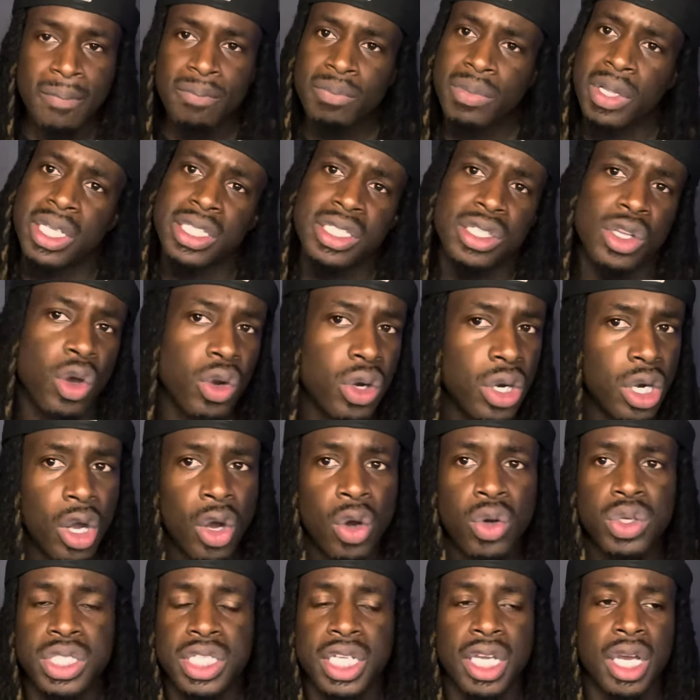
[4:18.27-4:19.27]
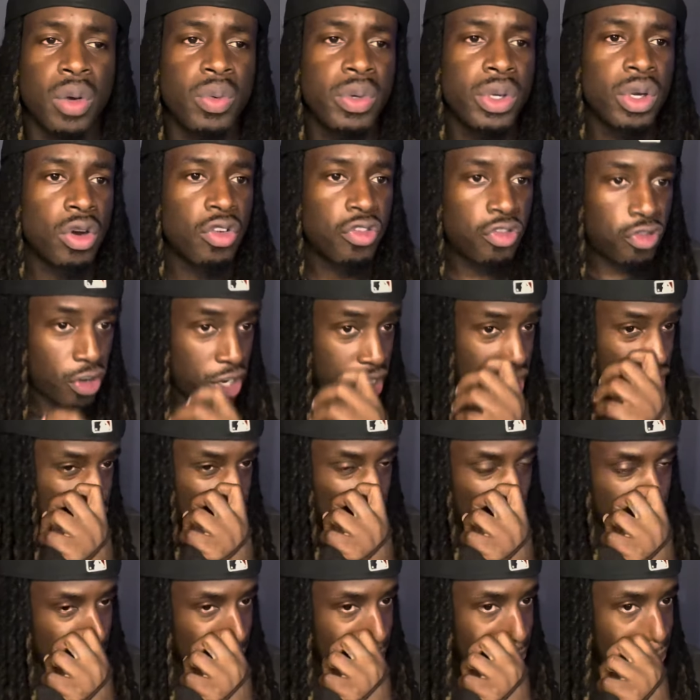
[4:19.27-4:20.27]
Let's go to the hotel. We're going to freshen
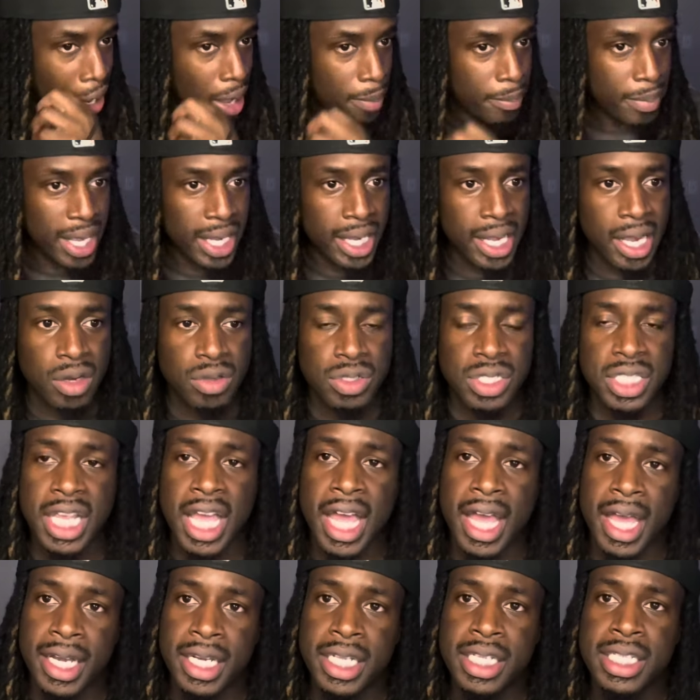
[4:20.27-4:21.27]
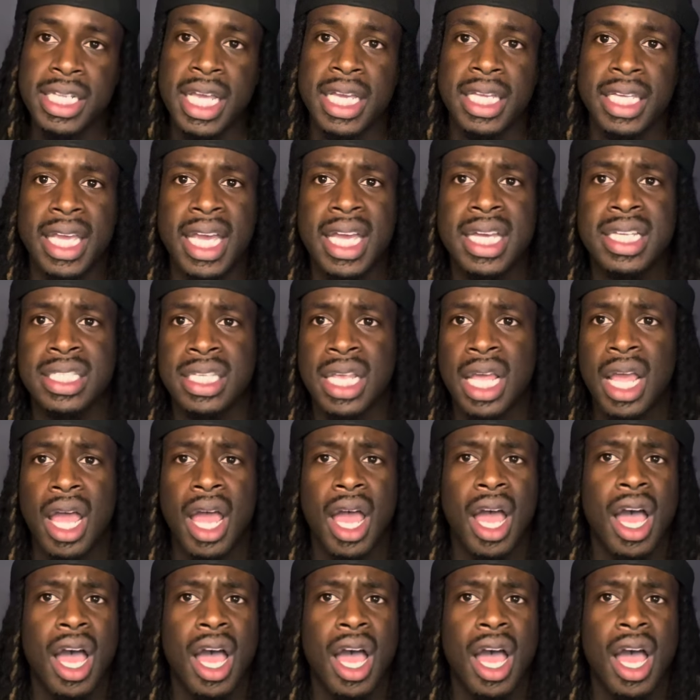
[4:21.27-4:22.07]
up and pop back outside. He's like, yes.